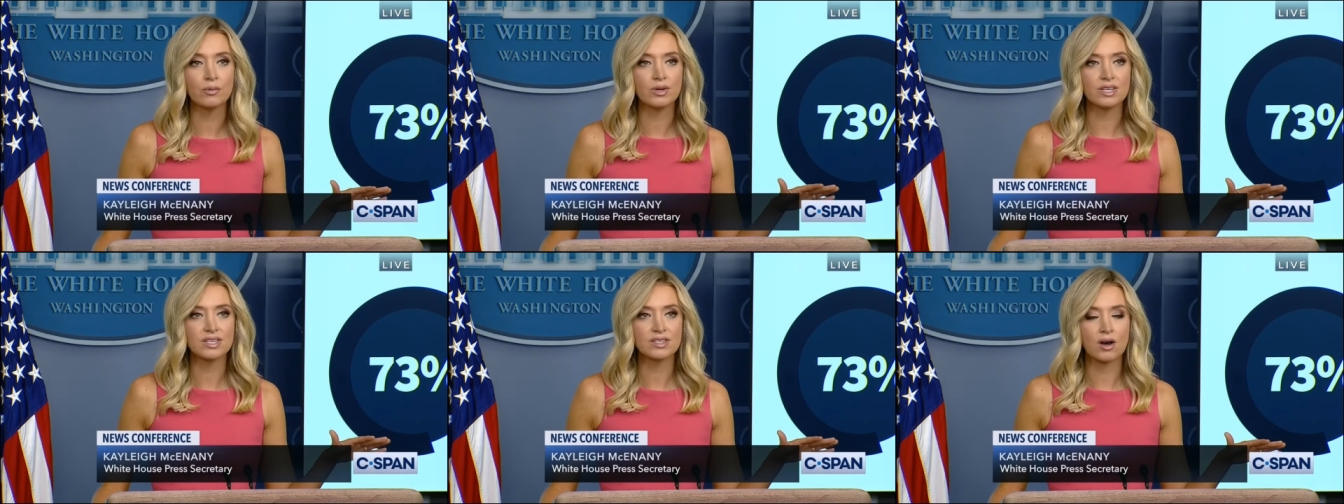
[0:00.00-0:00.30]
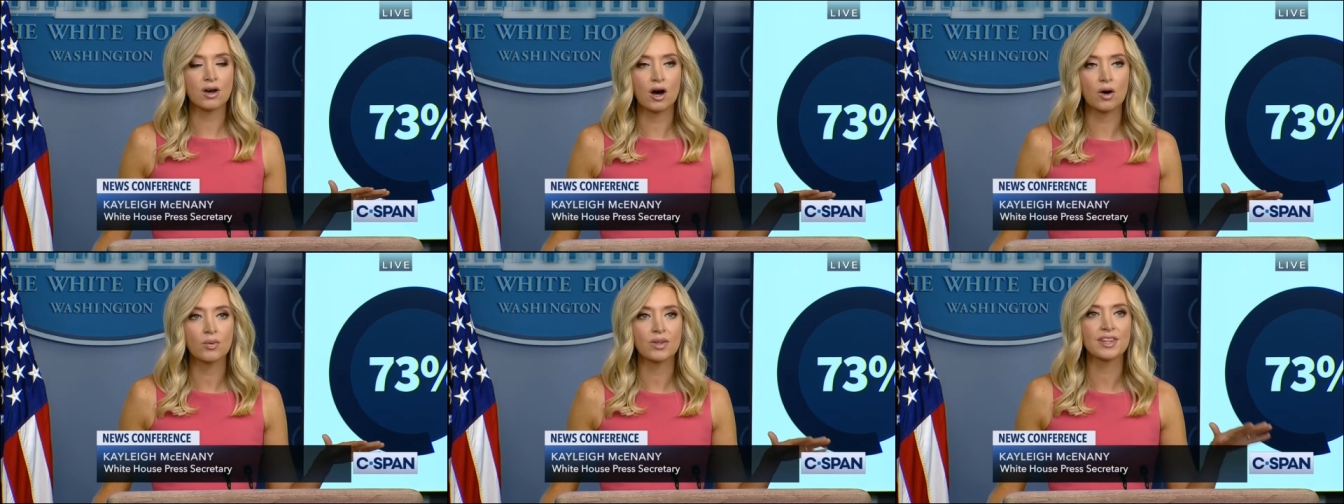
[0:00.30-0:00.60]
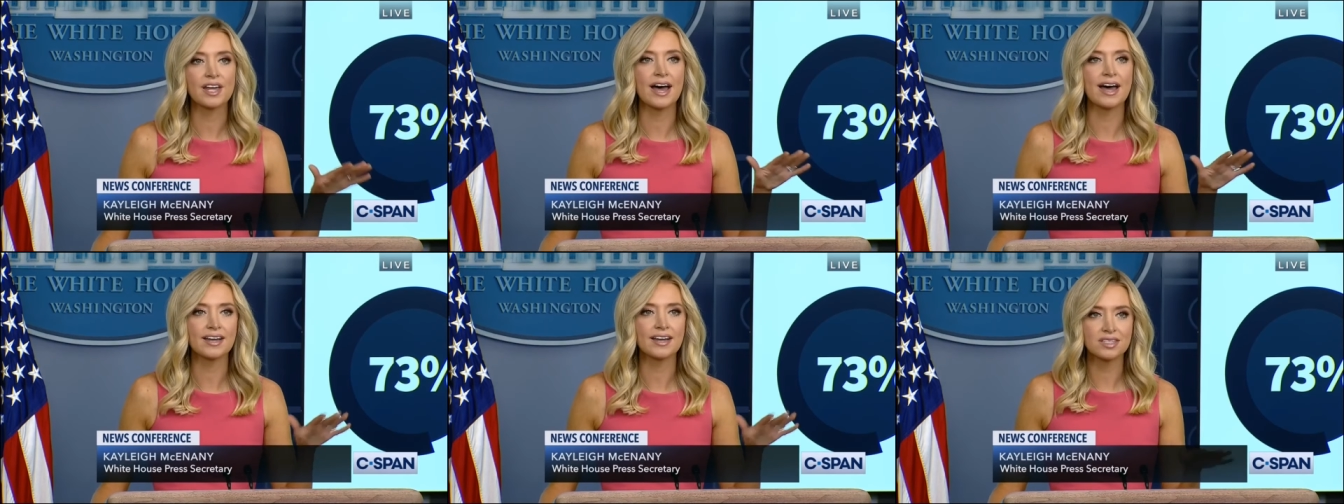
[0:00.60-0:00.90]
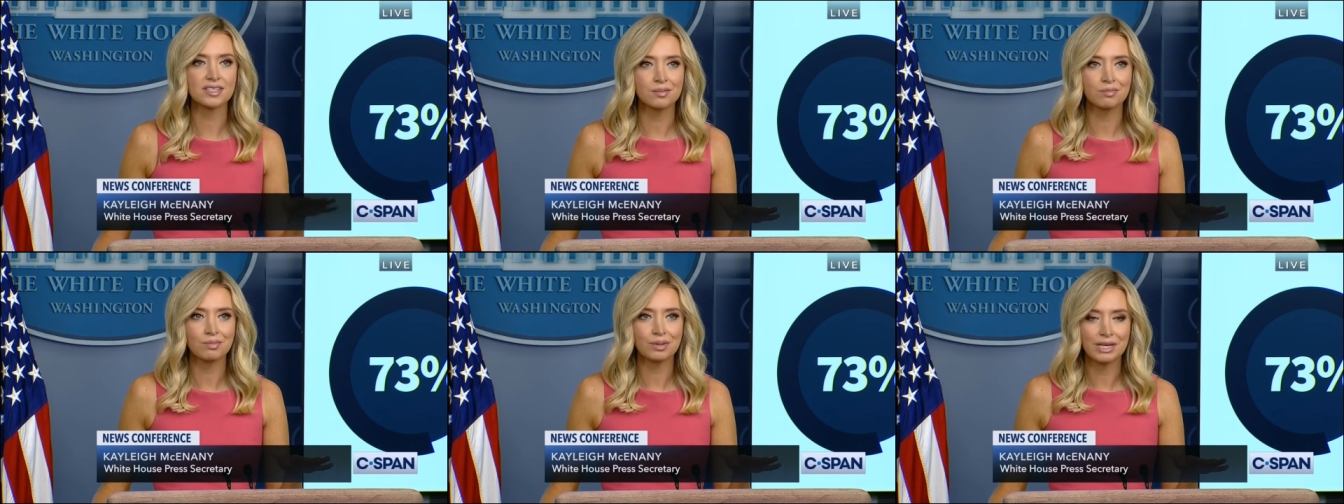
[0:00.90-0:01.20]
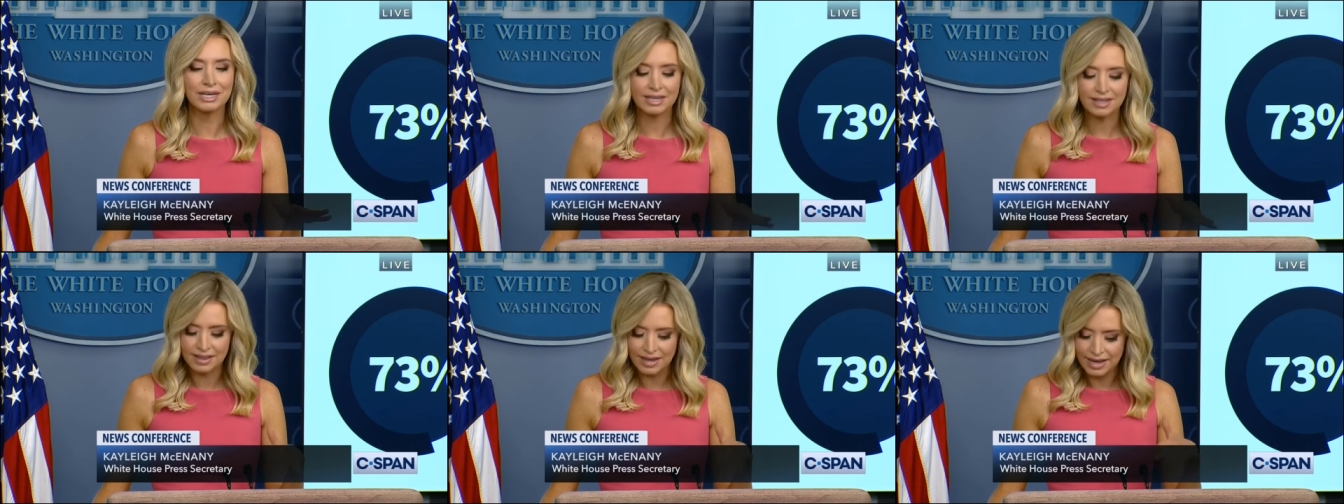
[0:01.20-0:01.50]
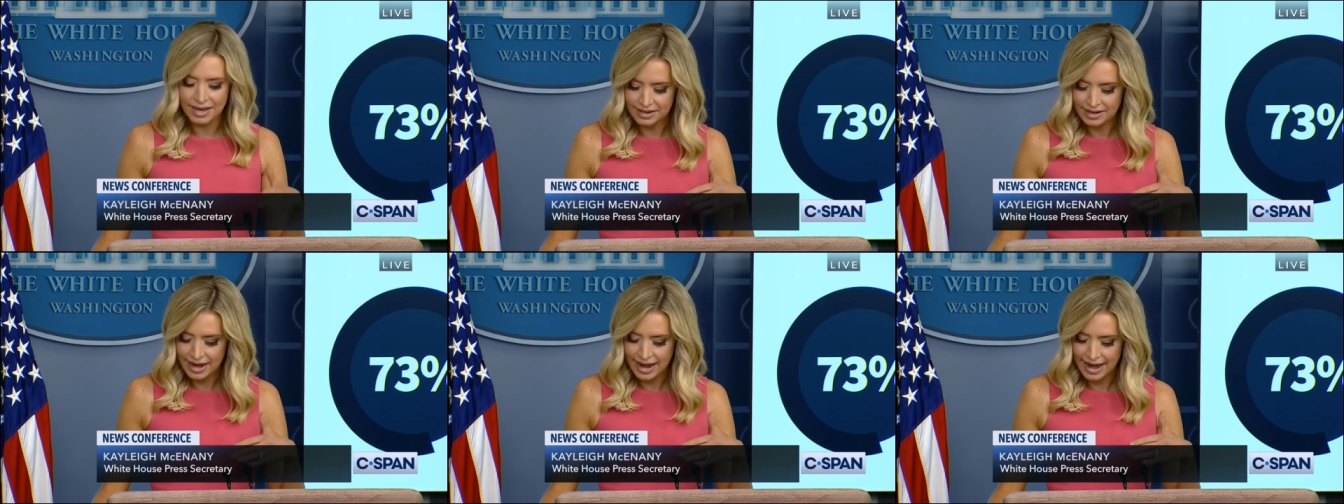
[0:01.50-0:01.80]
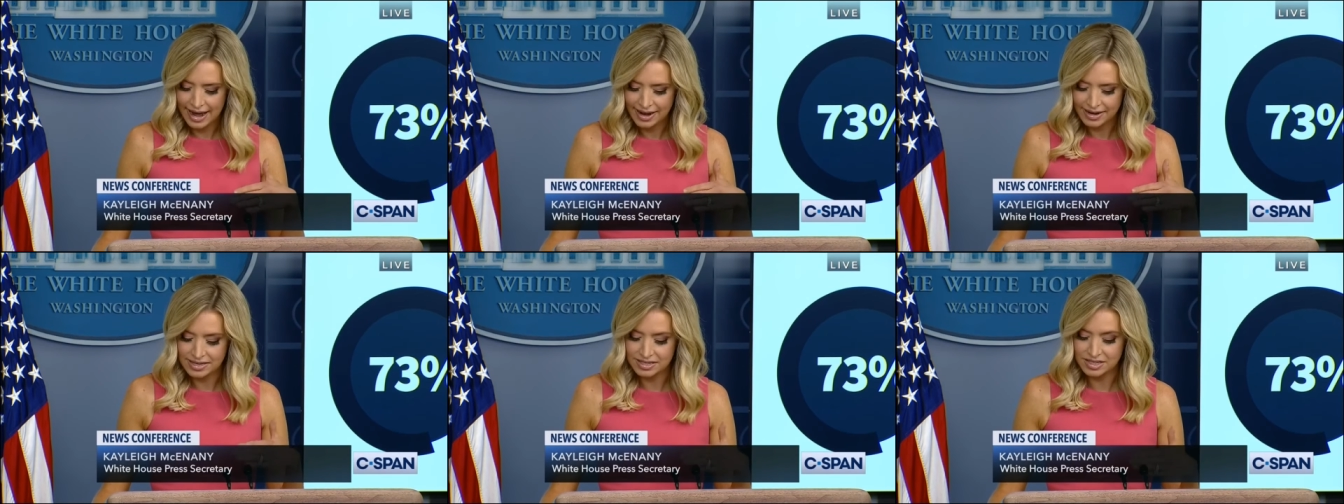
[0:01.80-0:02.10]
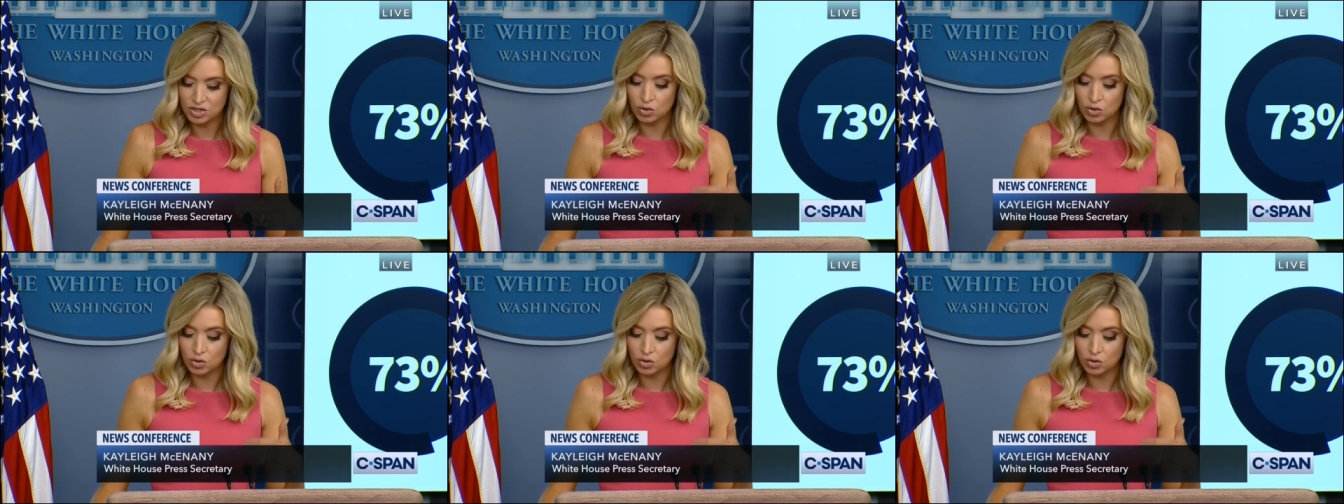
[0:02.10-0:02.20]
We saw with the S&P that it had its